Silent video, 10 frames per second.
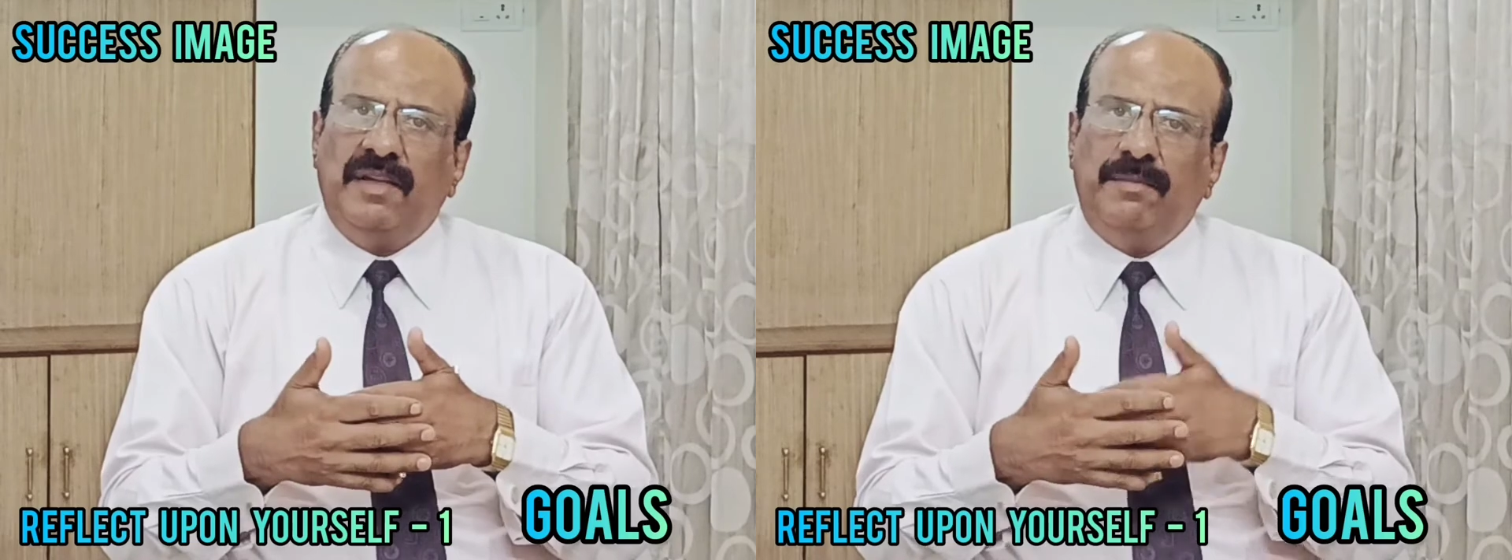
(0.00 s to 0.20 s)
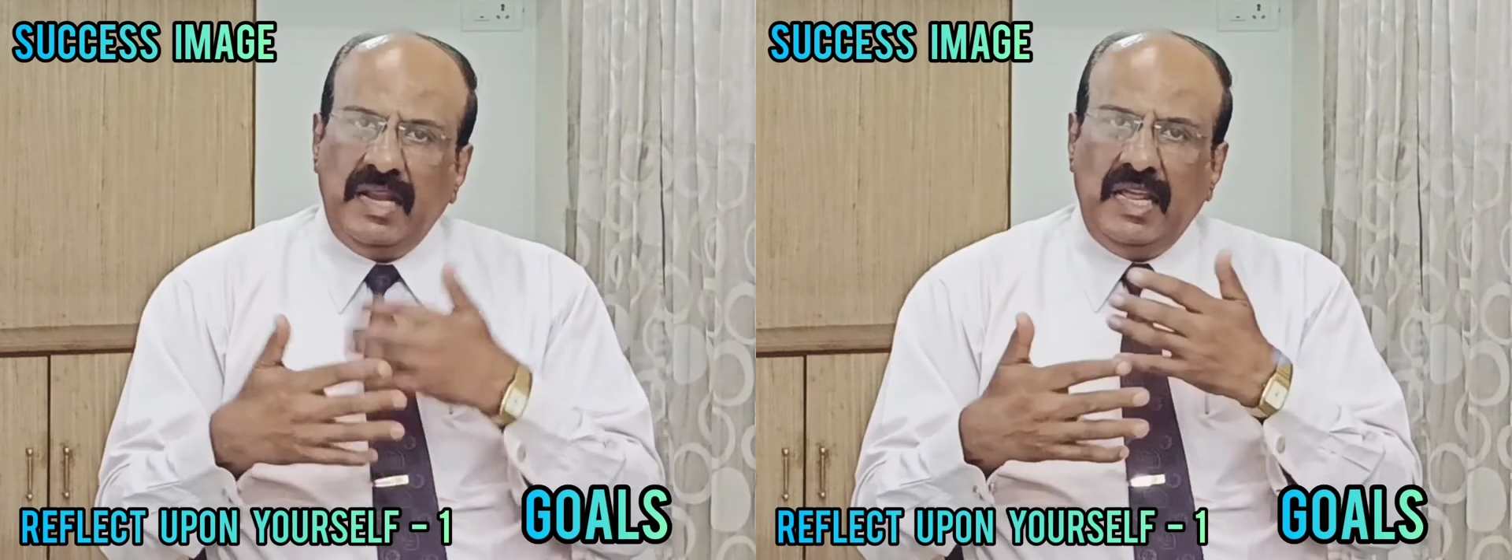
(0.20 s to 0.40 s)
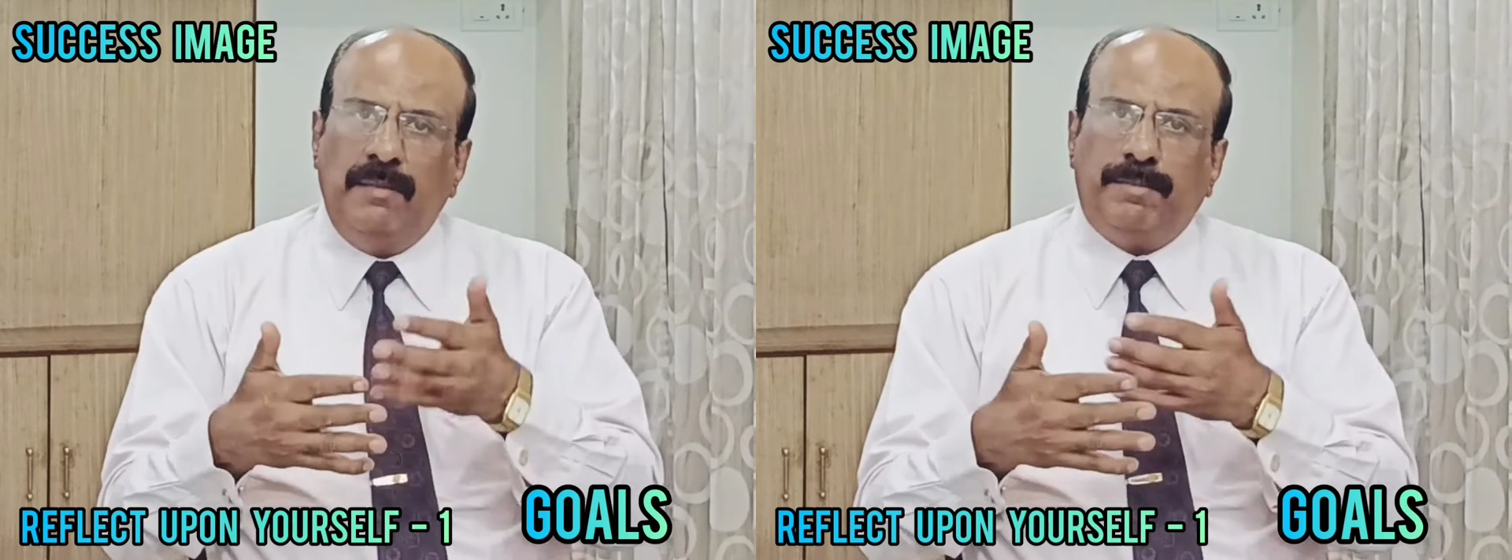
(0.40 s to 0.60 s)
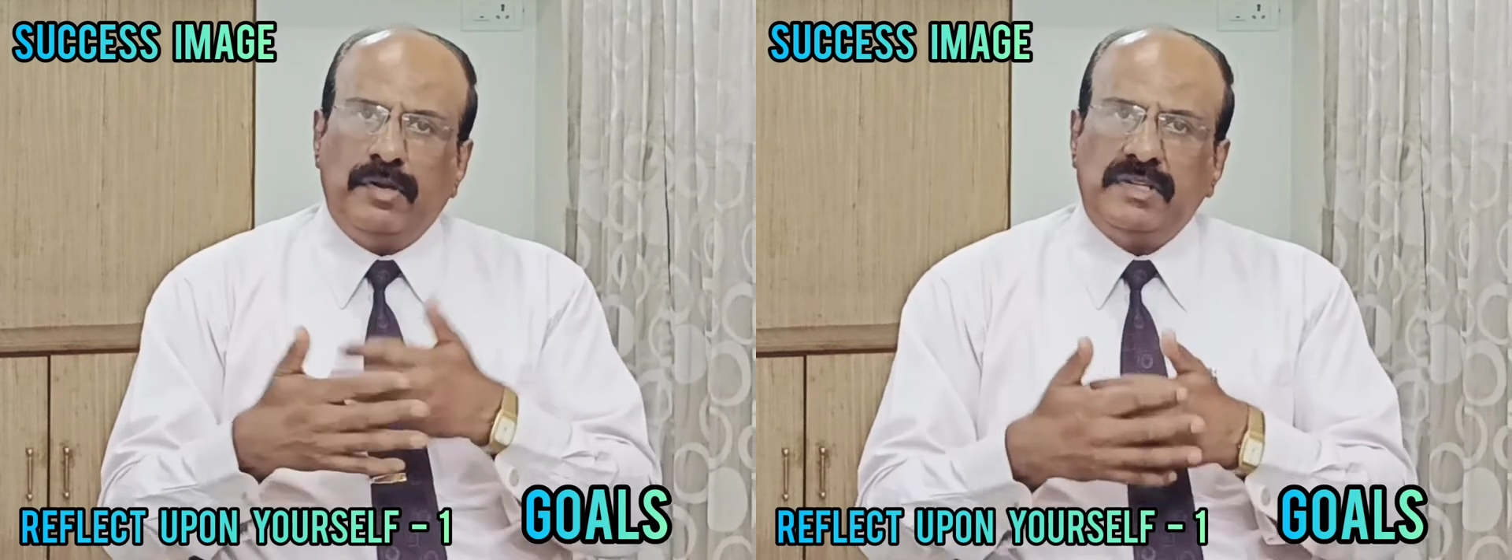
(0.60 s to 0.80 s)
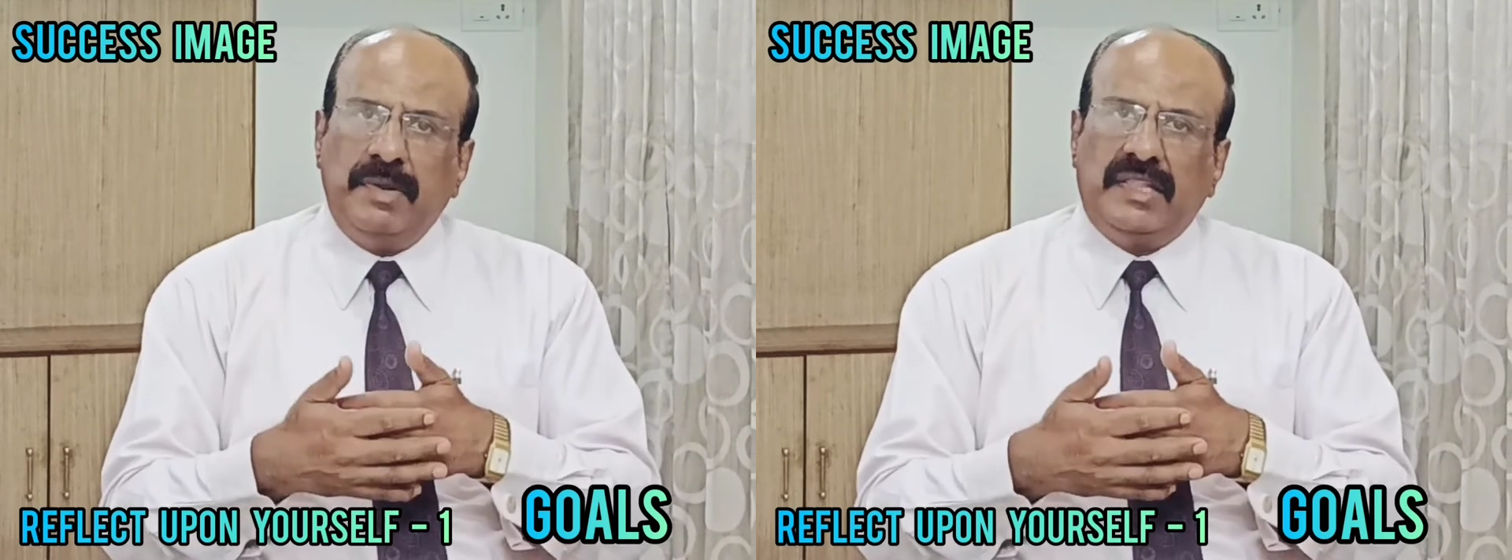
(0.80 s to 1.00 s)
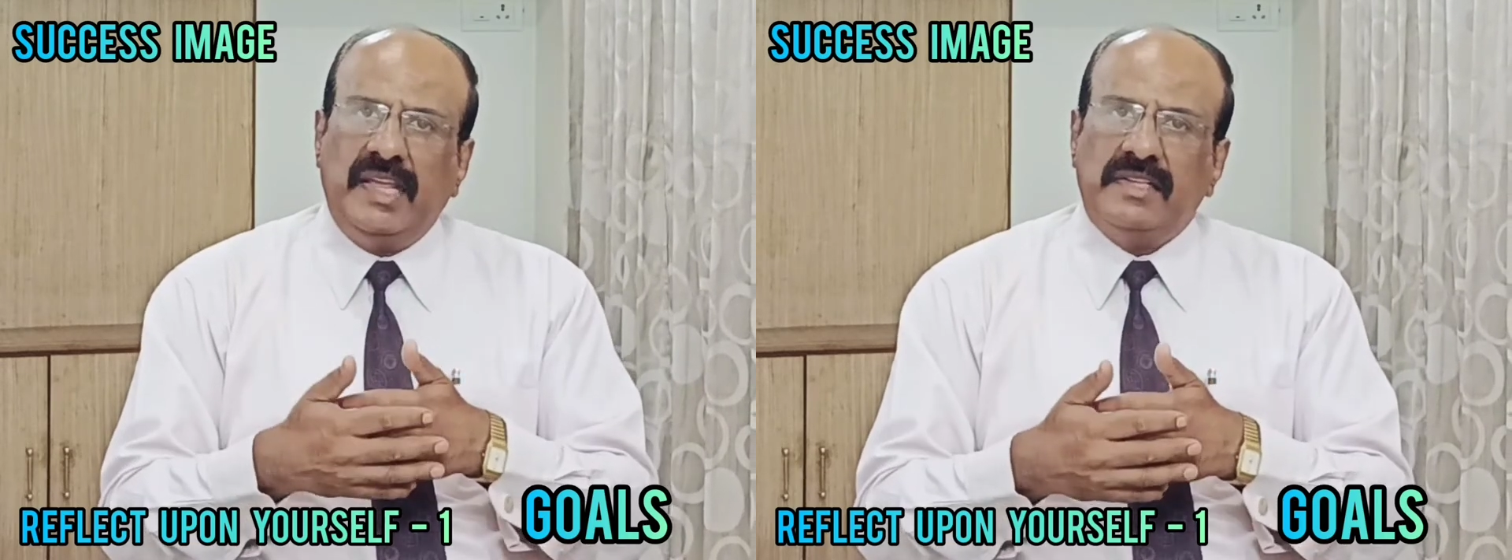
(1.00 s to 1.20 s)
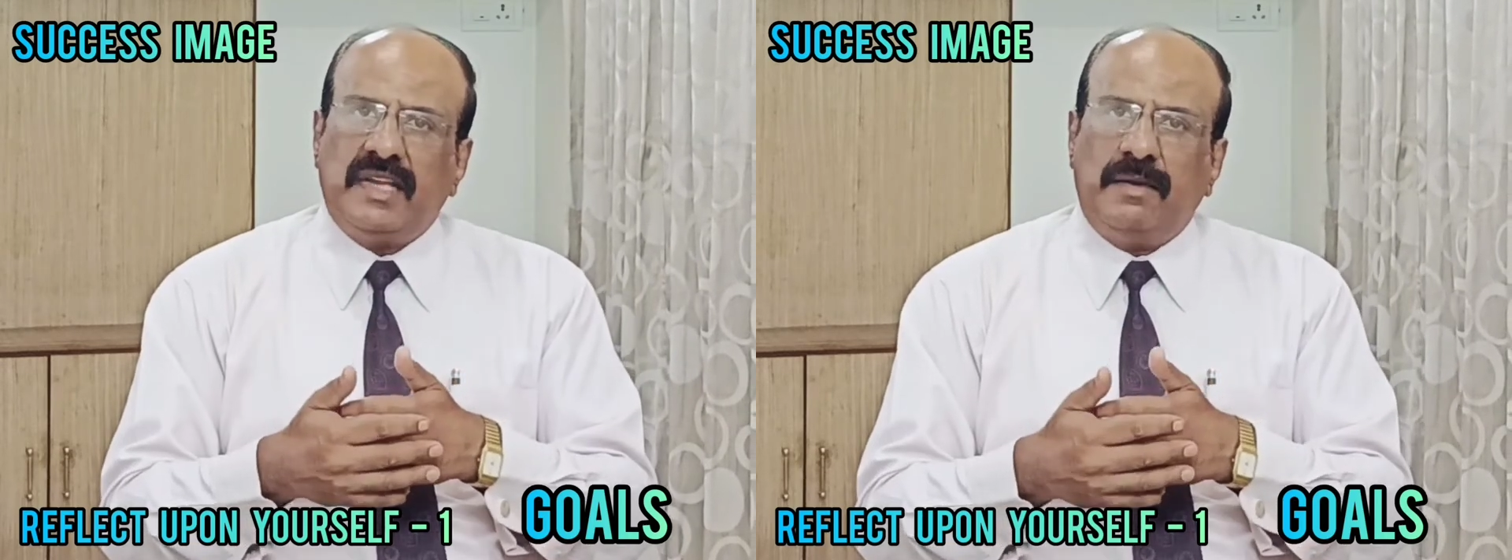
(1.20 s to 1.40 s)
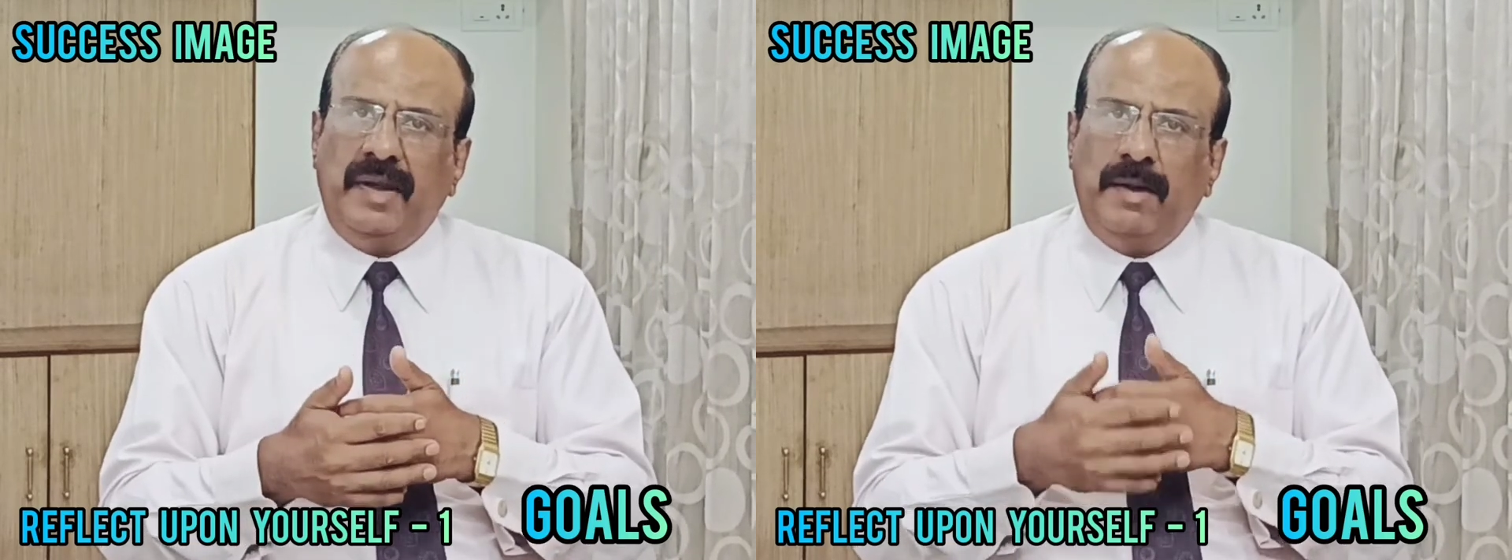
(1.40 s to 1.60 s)
Many impossible things
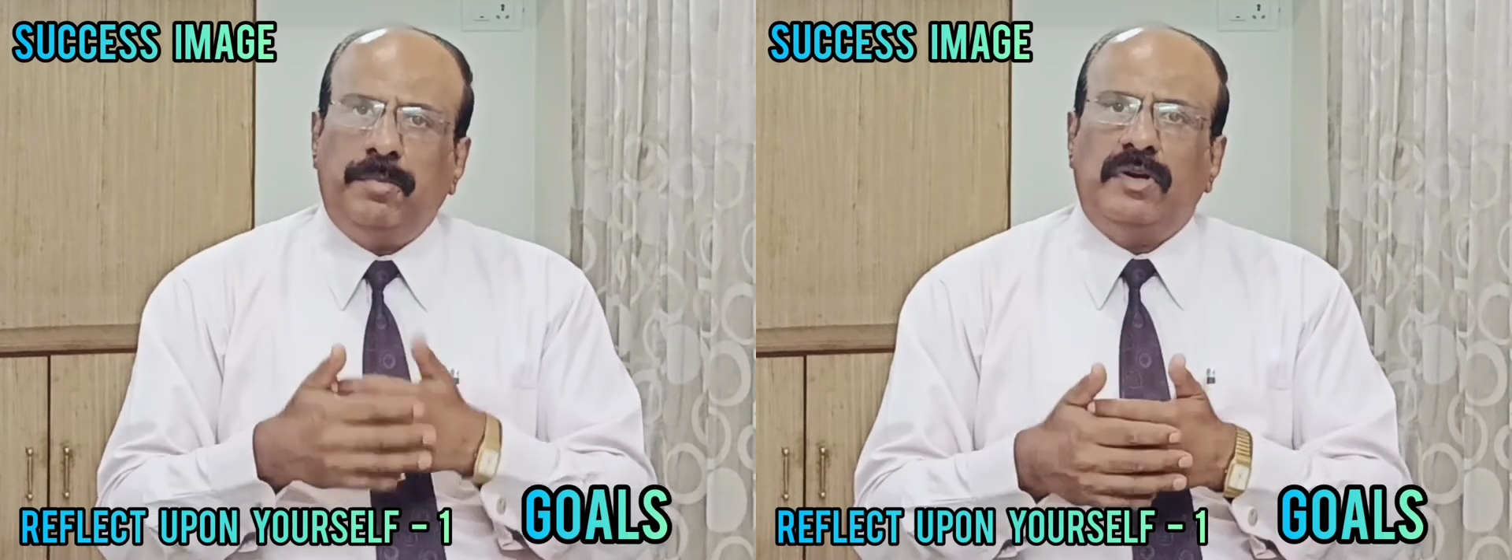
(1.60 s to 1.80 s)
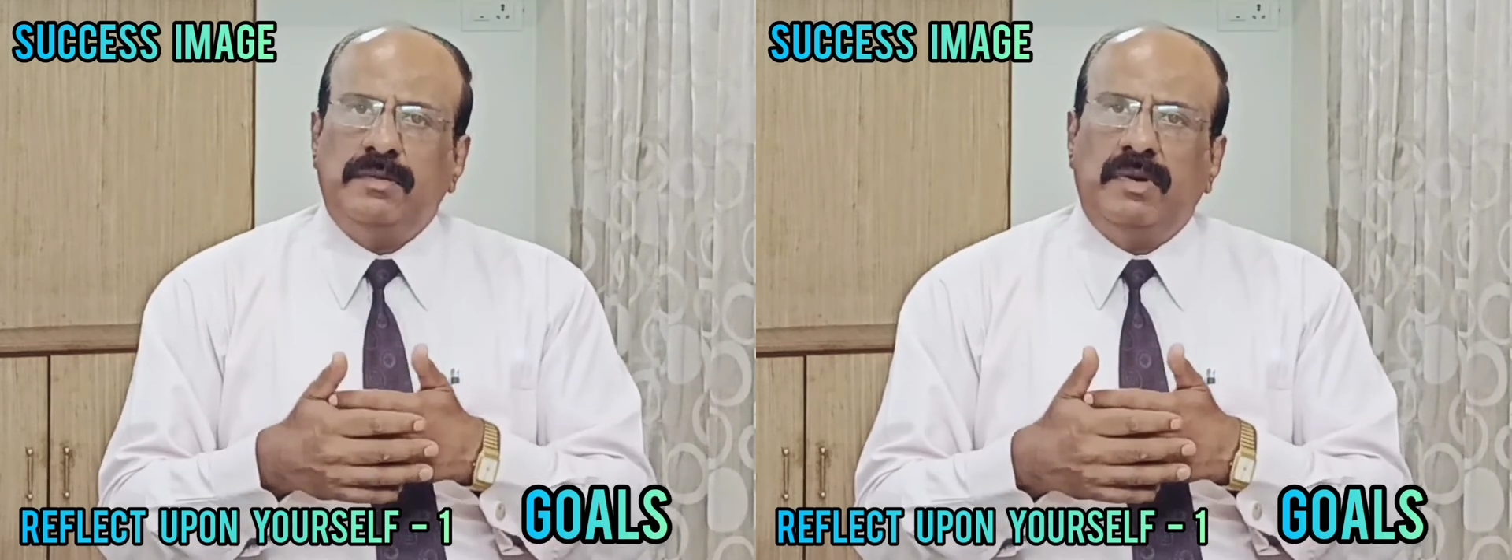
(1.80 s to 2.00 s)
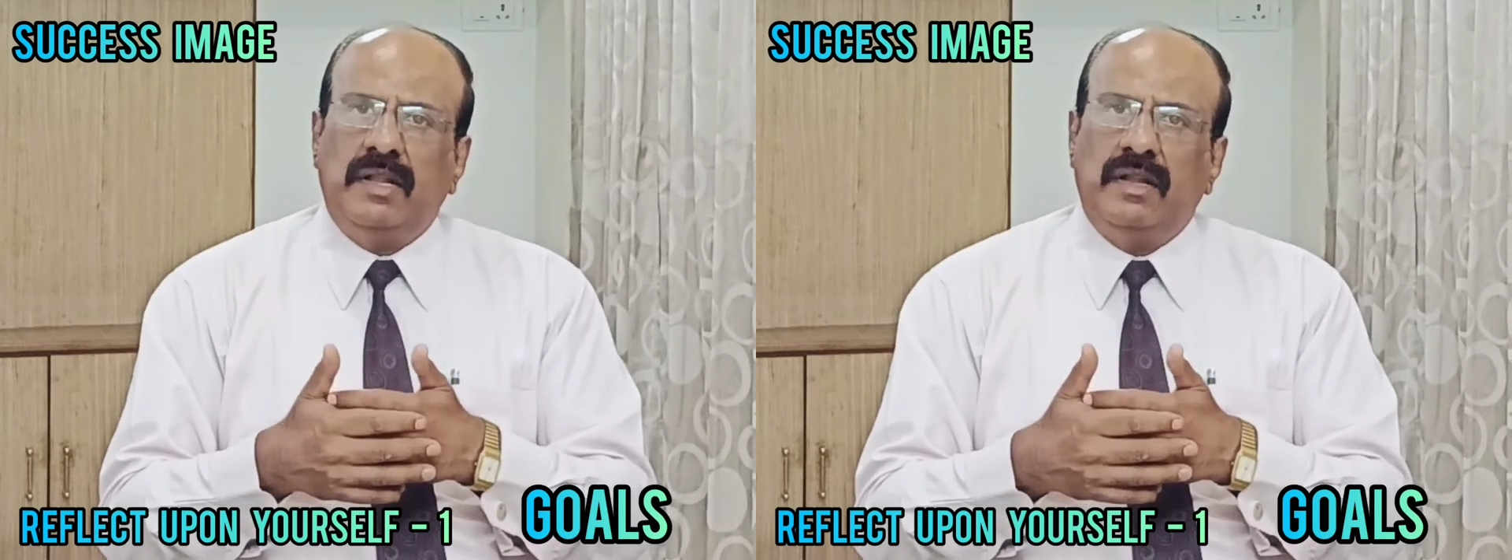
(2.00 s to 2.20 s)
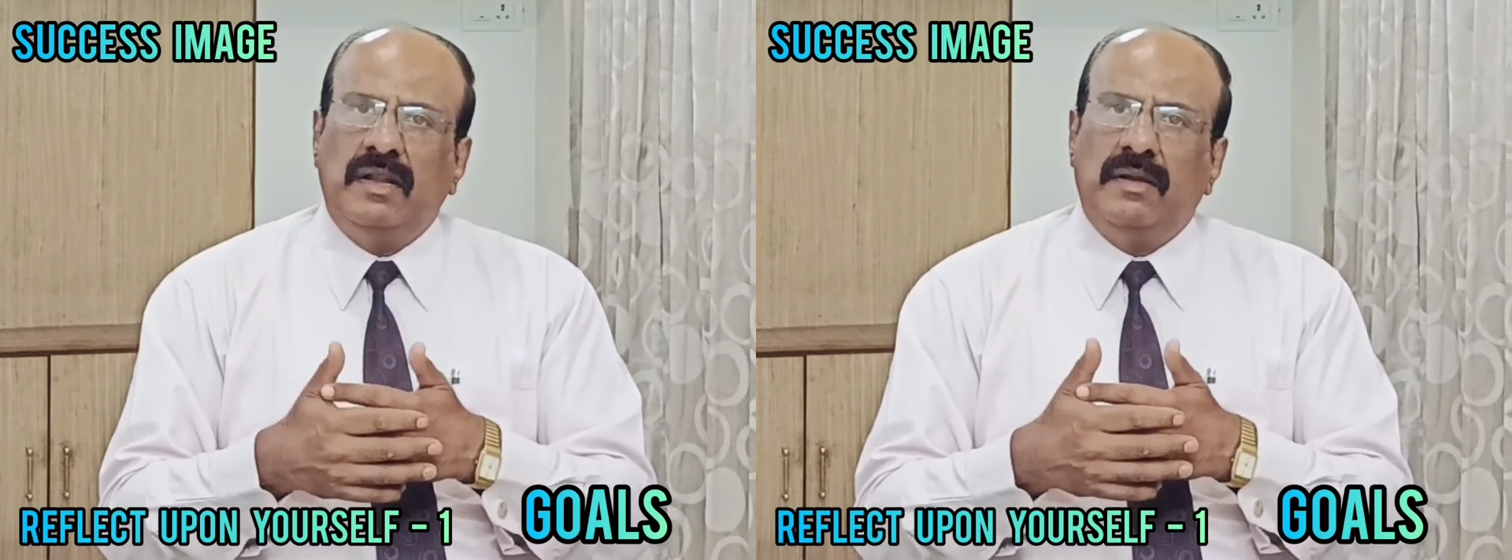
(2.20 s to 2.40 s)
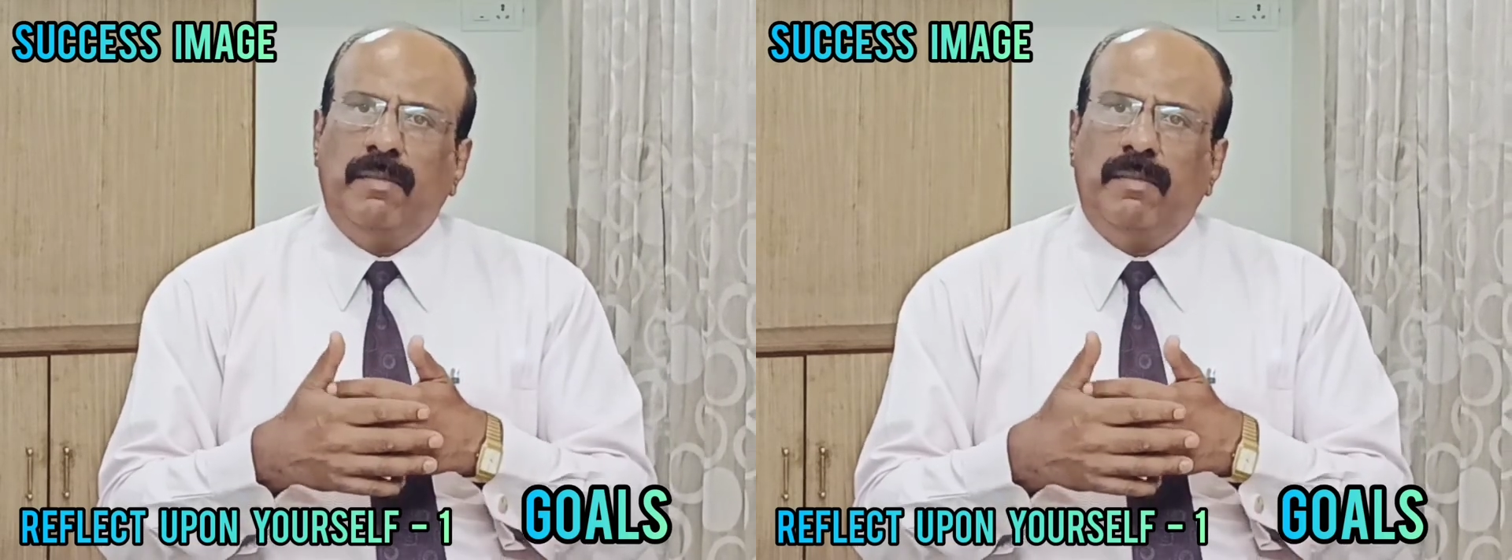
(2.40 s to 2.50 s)
are made possible